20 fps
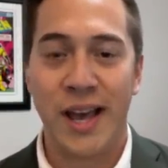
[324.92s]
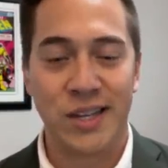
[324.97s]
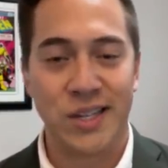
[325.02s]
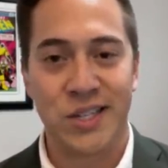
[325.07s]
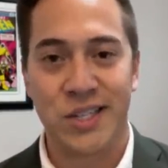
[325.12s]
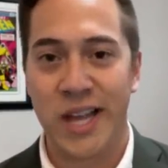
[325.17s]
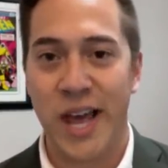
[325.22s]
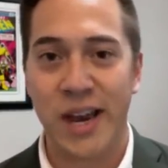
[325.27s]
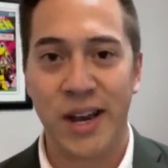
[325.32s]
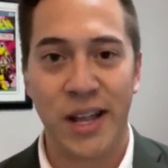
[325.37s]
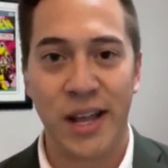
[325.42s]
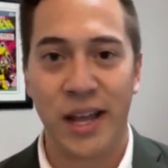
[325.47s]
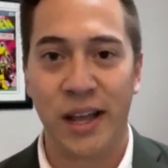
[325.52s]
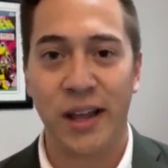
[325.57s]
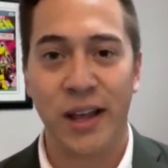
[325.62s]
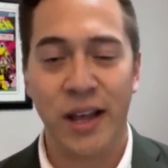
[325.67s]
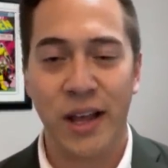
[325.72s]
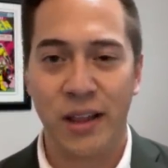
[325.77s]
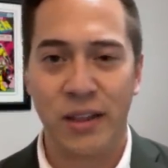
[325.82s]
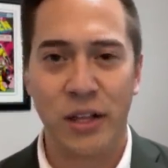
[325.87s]

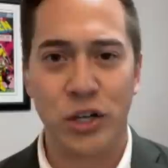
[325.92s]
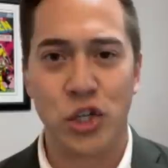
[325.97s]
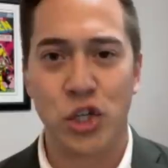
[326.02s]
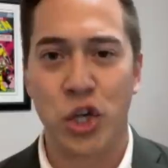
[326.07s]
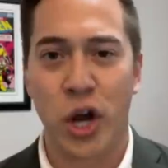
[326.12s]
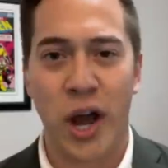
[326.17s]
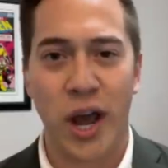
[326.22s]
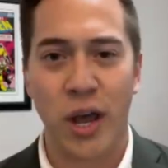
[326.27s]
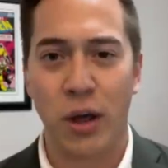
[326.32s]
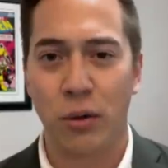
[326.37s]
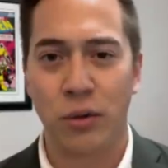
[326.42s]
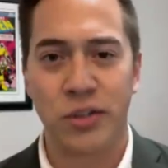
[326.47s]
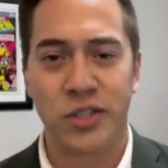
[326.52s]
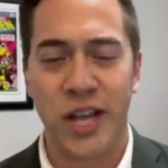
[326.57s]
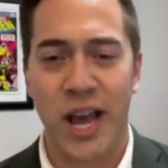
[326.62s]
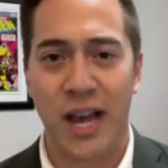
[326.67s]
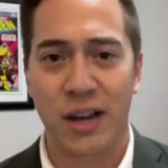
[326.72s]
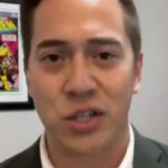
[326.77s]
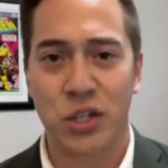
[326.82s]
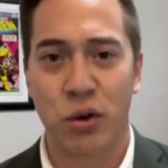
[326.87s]
extending the child
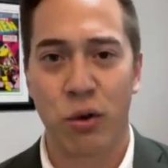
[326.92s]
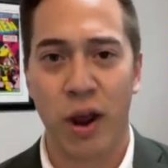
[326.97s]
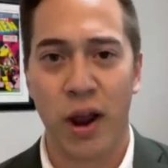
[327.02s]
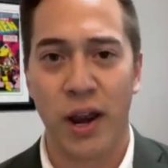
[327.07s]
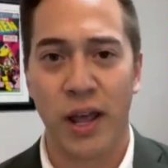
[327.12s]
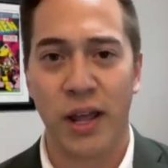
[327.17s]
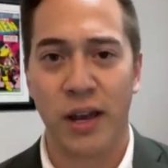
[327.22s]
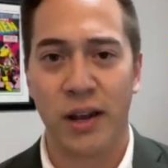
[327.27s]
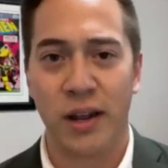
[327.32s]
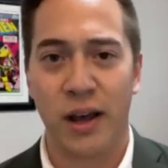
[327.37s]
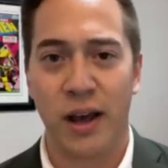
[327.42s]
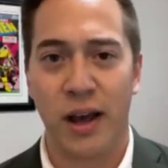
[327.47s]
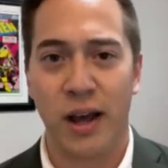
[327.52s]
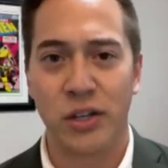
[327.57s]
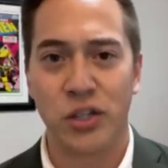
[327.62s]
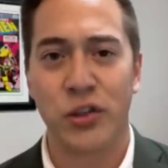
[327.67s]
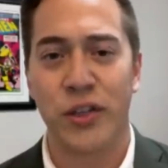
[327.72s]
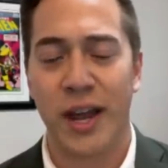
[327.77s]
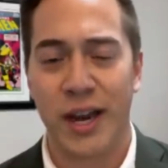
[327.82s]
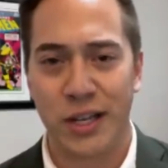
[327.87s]
tax credit
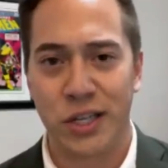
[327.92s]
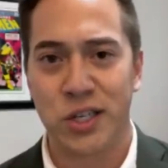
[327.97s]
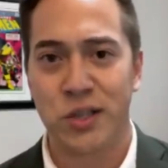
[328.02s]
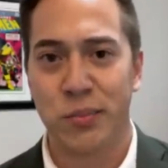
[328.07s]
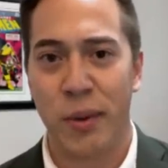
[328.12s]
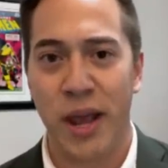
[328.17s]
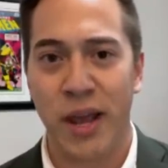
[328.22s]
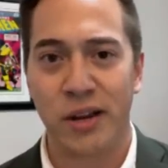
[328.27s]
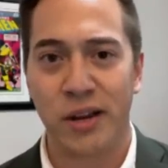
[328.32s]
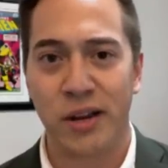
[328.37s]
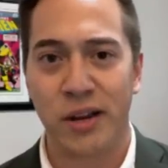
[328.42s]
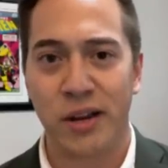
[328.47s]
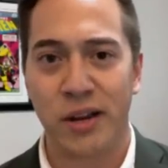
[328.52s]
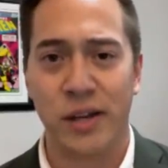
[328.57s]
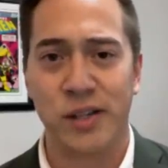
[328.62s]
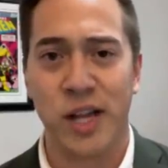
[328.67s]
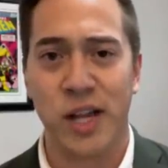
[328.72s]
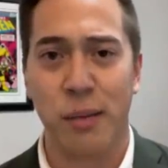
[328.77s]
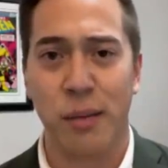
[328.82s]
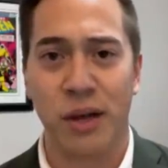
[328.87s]
to that expanded
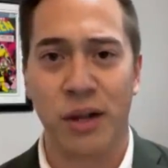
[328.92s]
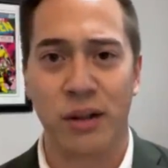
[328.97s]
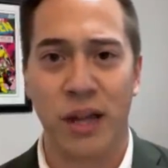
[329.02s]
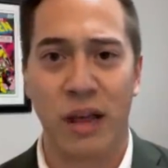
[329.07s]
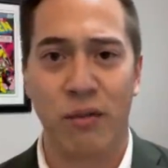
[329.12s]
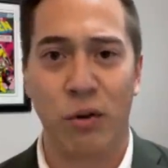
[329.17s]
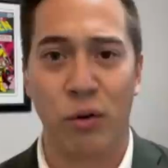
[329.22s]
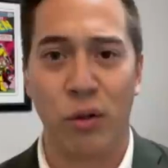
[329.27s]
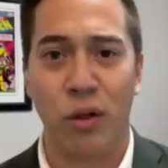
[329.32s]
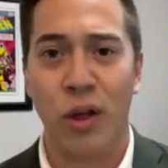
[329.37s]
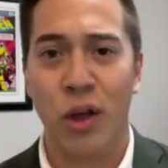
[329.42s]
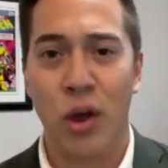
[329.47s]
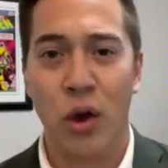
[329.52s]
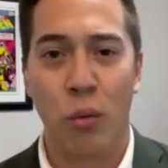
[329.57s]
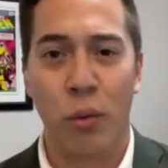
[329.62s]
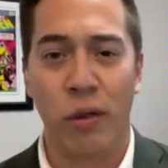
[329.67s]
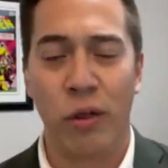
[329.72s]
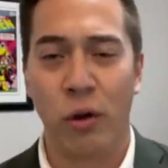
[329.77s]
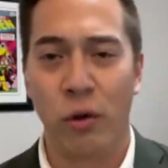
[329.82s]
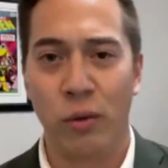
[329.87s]
pandemic level,
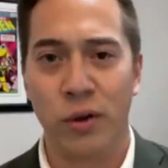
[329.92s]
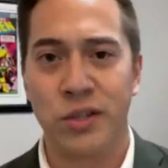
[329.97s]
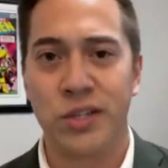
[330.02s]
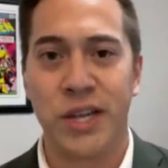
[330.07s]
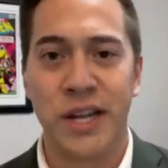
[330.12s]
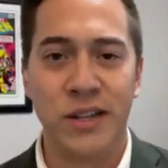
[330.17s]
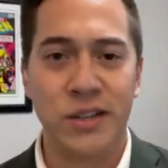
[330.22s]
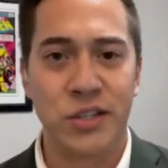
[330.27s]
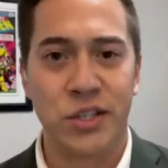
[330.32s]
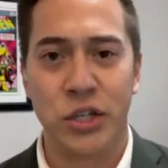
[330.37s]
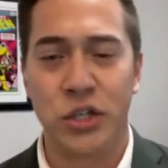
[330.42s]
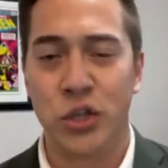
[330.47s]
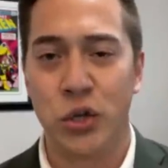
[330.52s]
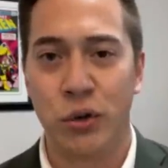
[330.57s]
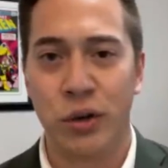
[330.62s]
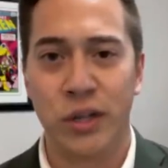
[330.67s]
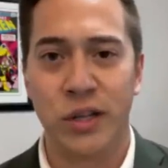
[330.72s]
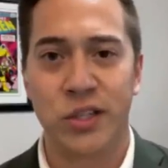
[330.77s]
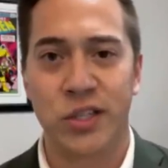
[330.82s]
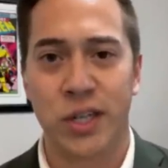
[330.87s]
whether it was
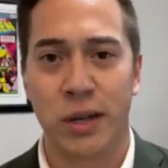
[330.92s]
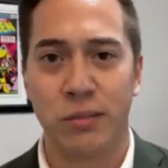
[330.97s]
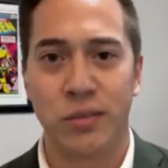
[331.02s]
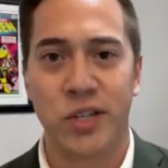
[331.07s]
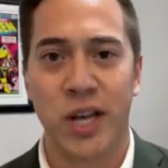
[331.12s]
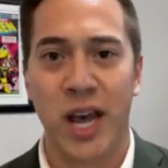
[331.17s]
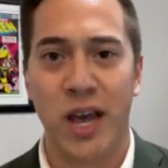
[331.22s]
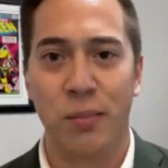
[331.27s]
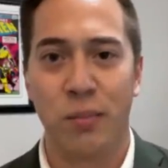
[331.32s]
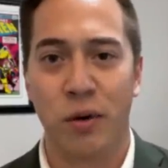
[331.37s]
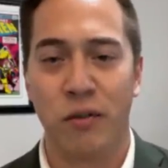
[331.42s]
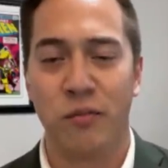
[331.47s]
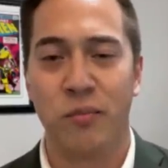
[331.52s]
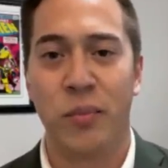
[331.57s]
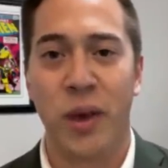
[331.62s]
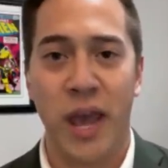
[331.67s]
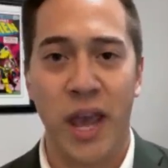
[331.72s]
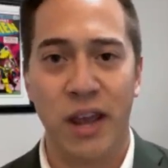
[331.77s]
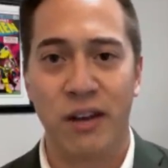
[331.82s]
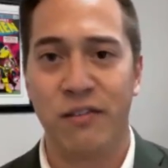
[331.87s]
instituting some type of
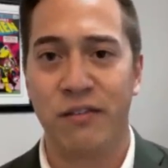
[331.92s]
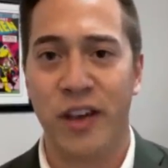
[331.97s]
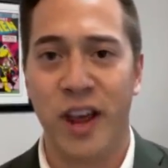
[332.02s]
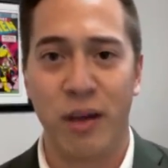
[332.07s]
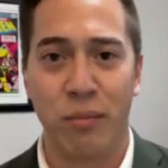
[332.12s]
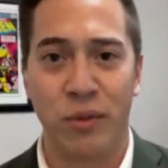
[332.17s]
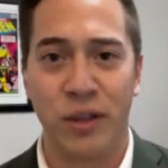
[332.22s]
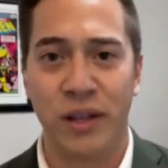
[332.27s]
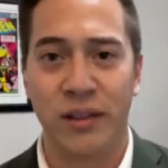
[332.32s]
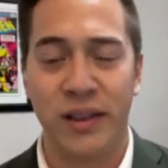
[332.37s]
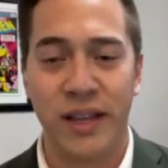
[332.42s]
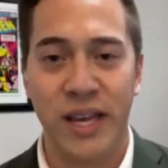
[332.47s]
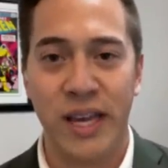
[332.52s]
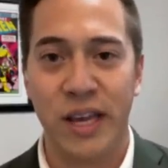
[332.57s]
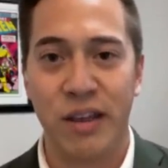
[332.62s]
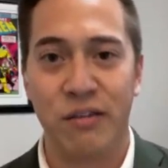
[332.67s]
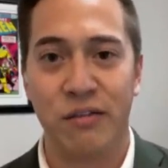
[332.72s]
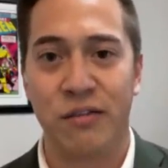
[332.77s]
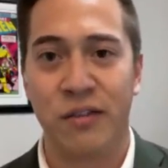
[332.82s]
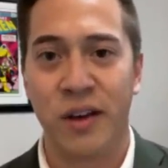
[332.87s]
paid family
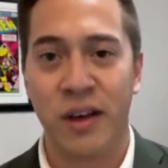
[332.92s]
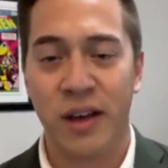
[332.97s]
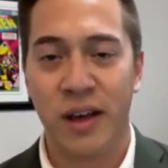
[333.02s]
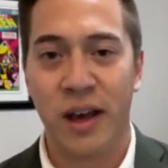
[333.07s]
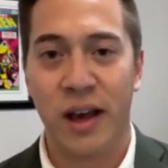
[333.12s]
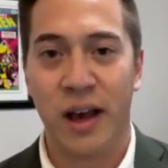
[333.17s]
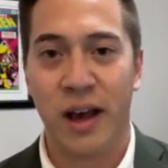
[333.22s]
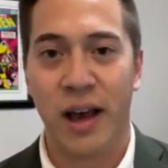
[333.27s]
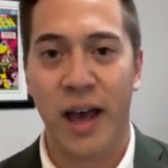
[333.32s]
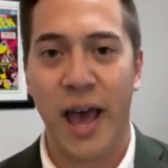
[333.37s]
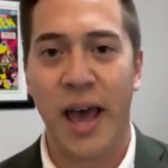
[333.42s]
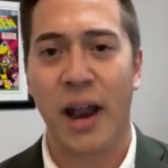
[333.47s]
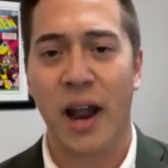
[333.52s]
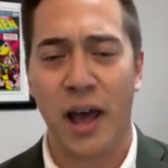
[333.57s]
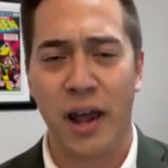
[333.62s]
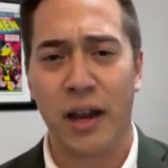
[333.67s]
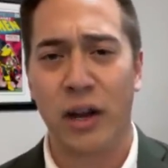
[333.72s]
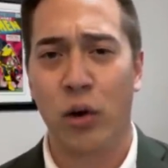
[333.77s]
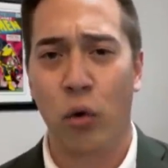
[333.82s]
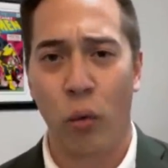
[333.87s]
leave
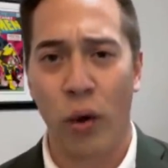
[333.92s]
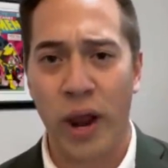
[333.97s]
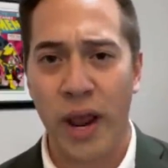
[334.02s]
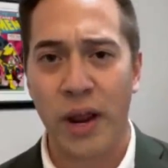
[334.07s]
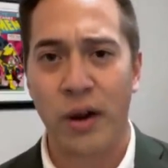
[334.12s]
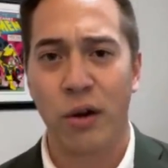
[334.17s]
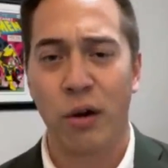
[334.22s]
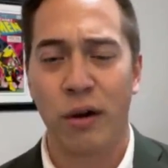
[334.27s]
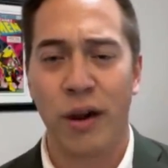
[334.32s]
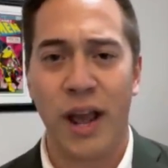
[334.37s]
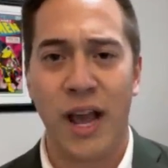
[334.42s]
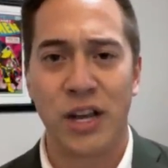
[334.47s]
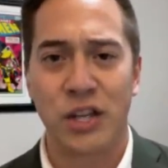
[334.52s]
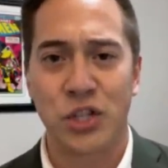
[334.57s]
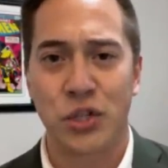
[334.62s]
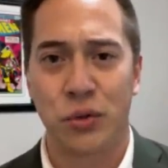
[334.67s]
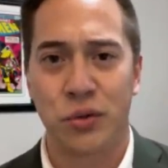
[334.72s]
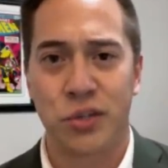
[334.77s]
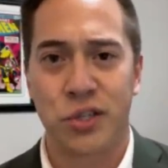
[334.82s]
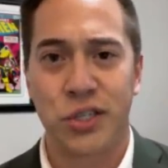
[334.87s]
at a grander
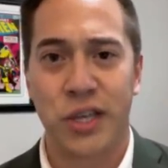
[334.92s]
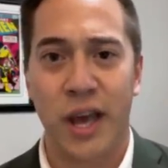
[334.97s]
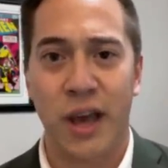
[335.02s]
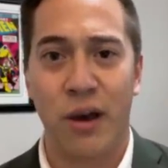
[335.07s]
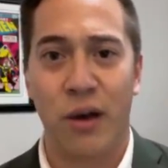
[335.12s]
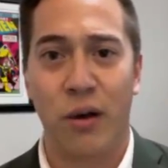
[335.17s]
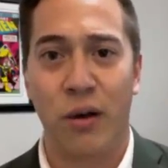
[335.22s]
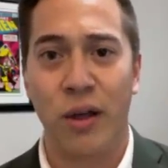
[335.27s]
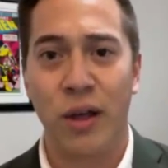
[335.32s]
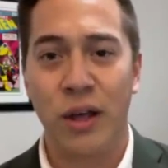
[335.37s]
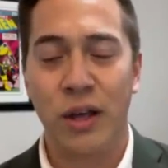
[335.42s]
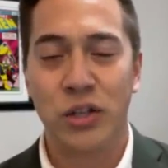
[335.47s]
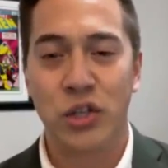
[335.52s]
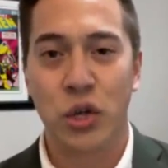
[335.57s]
national scale.